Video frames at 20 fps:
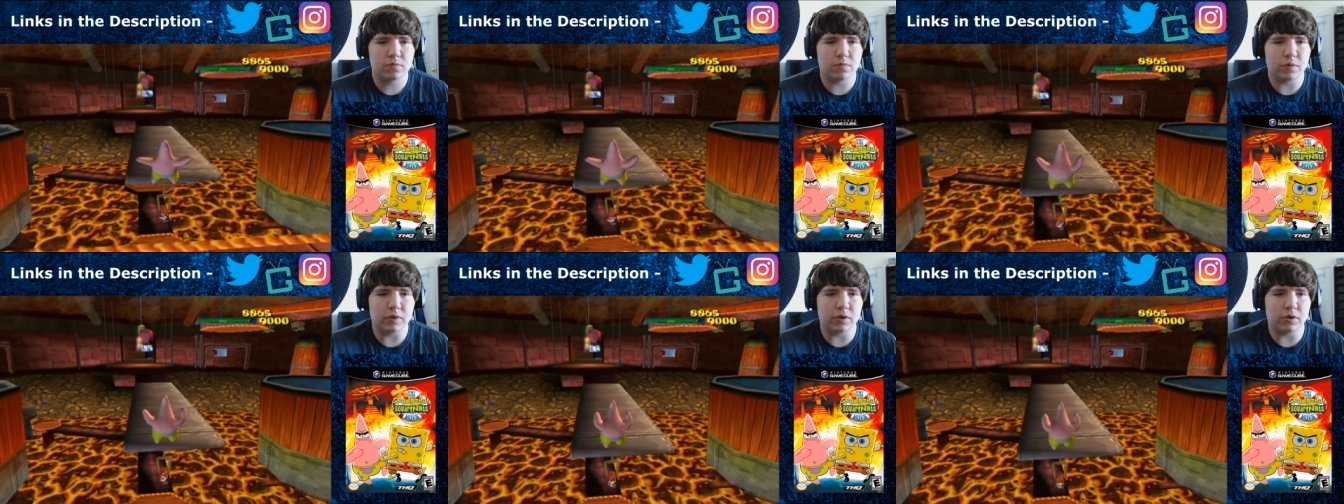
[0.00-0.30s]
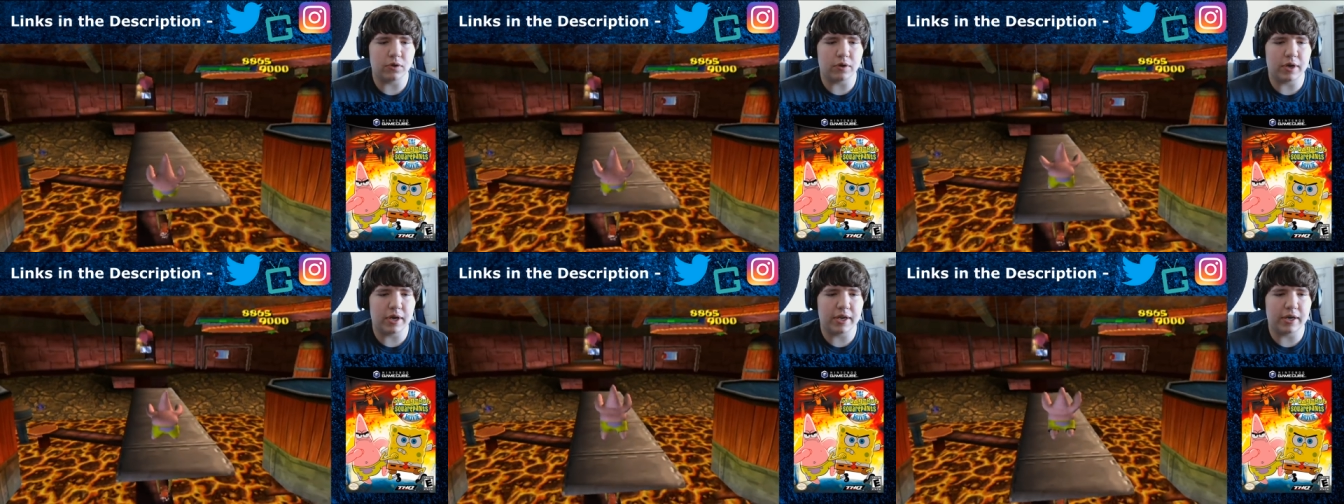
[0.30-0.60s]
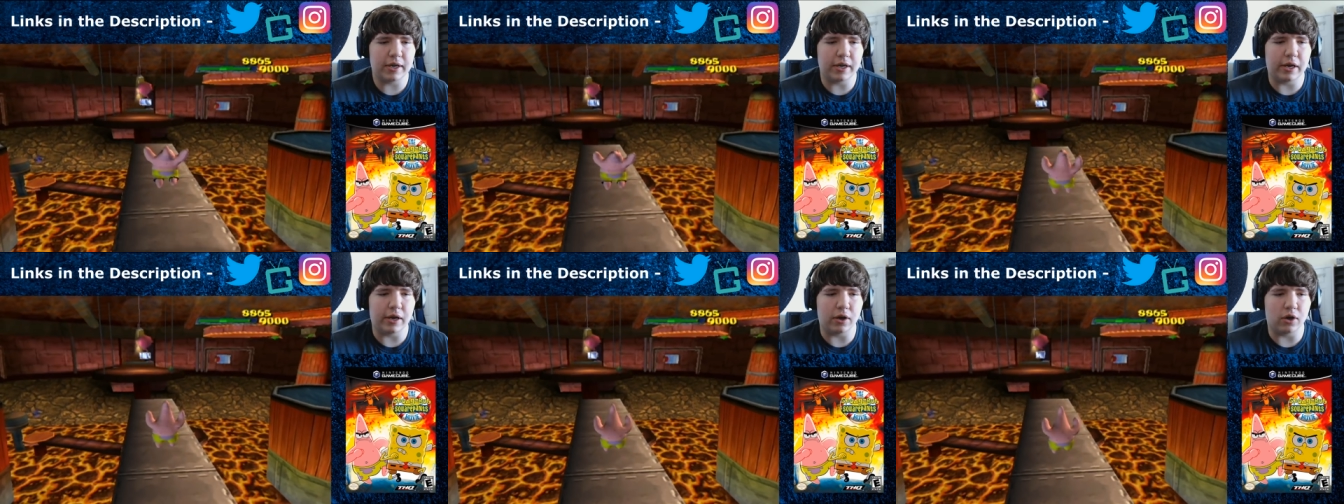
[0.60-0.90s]
You can go ahead
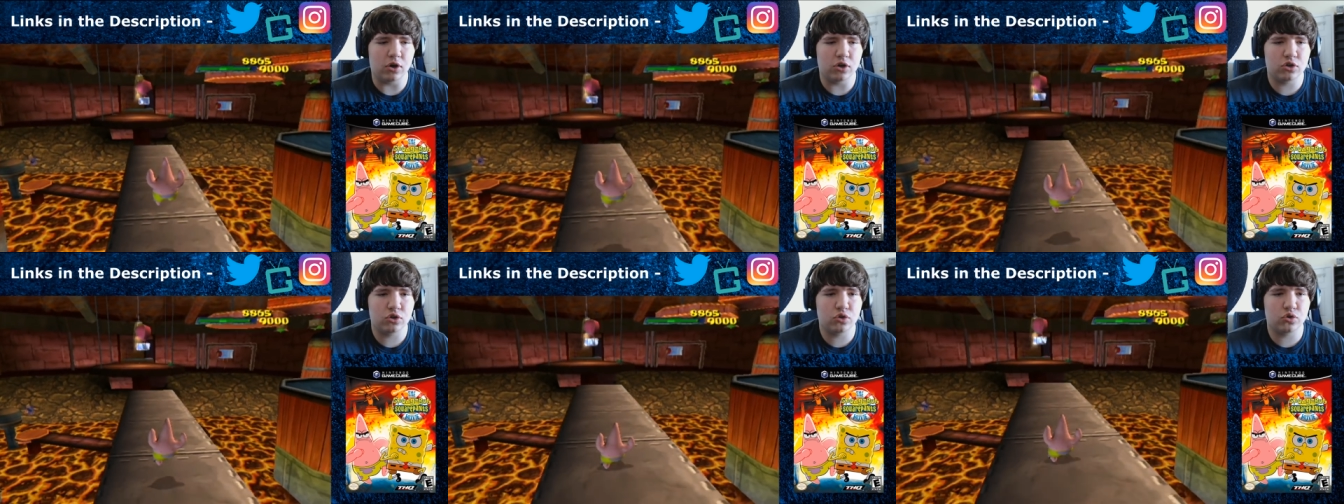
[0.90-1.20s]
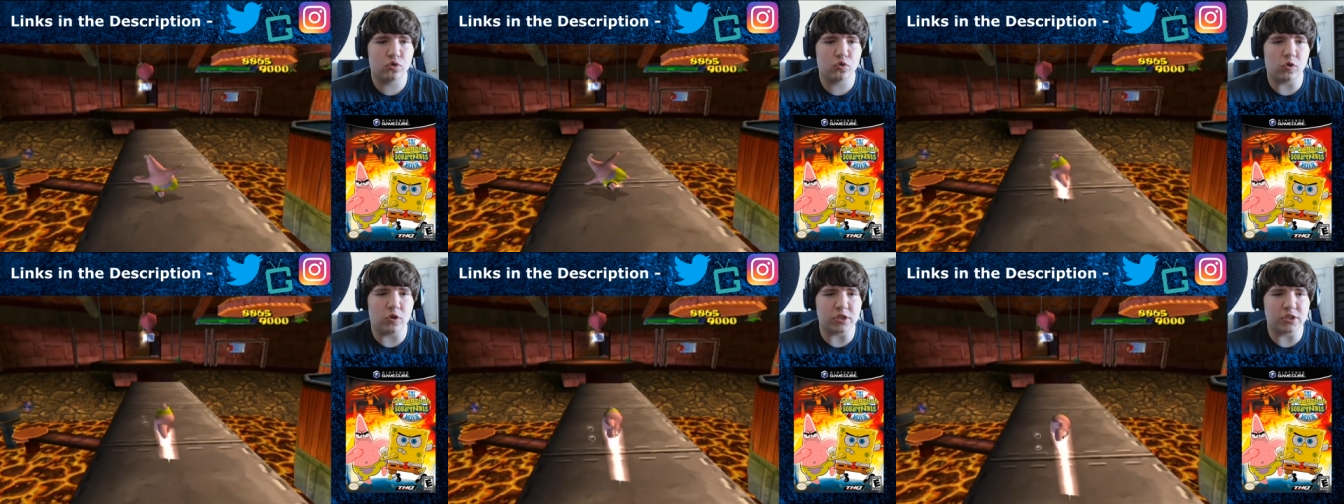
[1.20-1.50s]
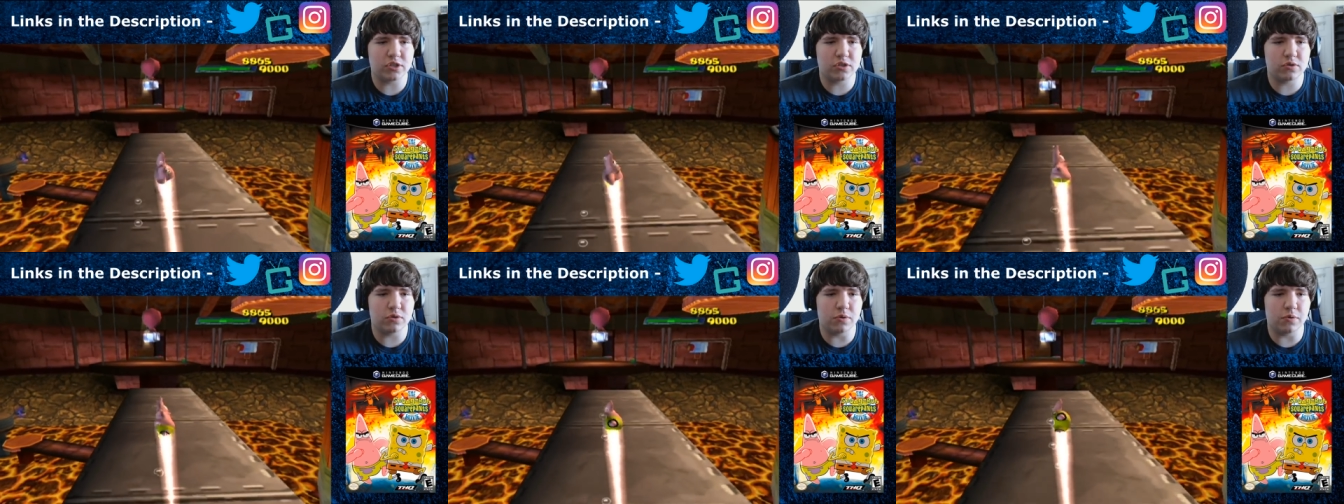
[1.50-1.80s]
and
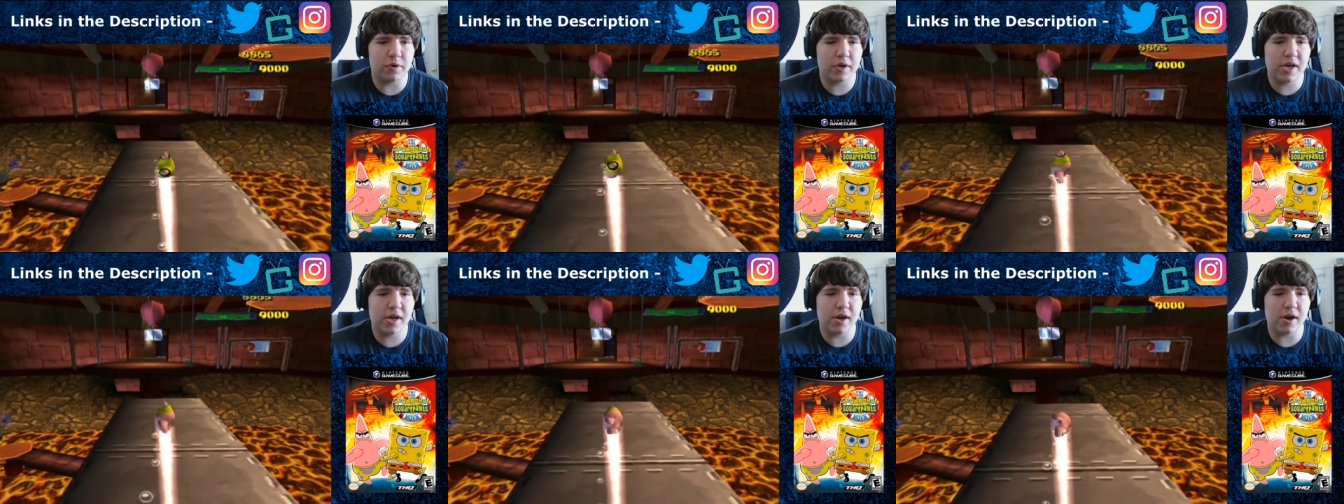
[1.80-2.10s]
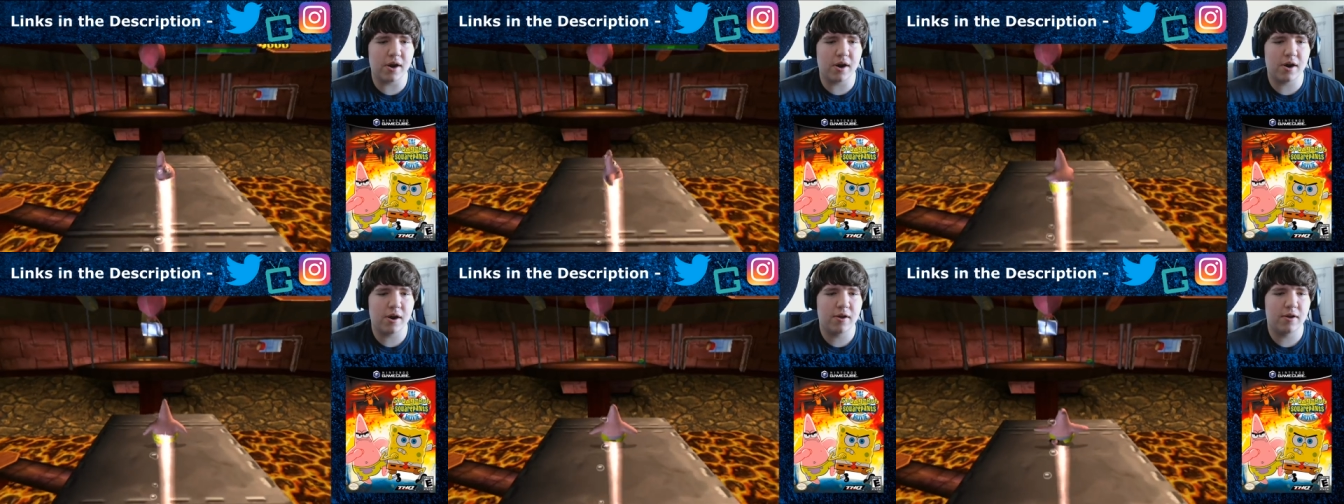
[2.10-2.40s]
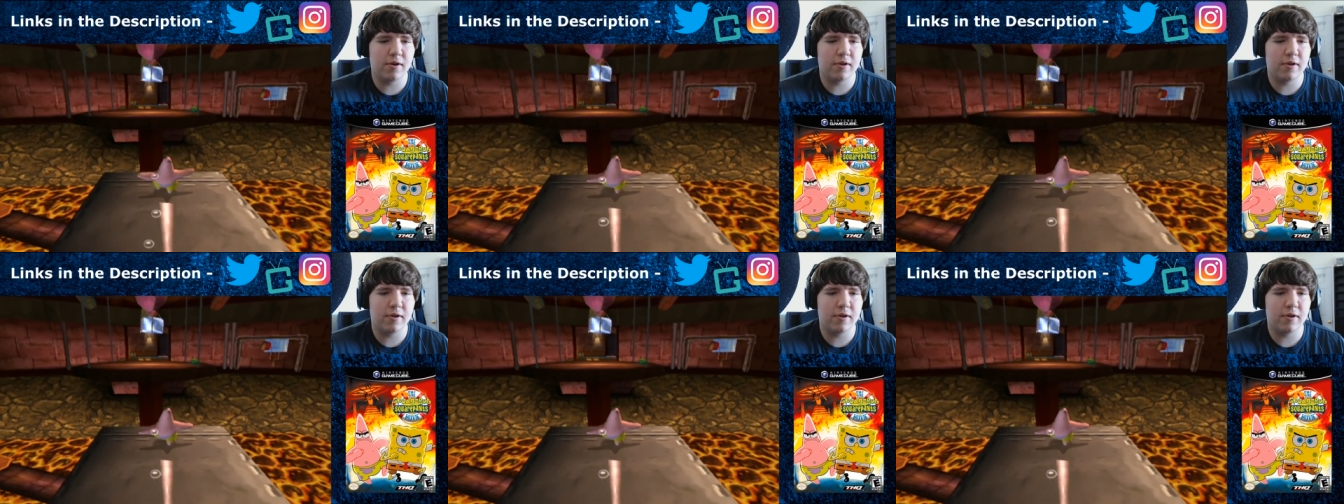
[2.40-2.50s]
cross through here.